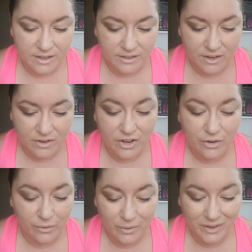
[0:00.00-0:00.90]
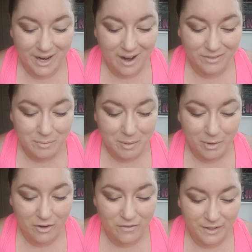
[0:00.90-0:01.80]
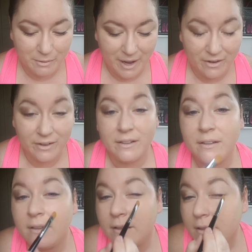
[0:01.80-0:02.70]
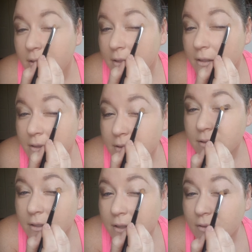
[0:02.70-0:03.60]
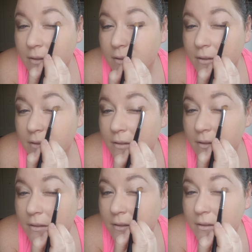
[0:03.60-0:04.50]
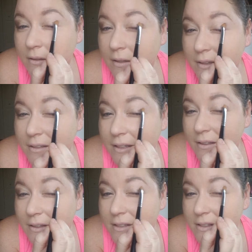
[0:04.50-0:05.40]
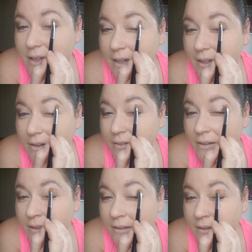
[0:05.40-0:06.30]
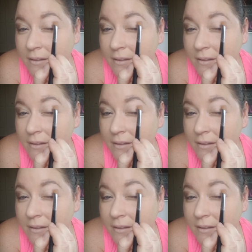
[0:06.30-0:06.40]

So you don't really have to be perfect about it. So let's get this side going.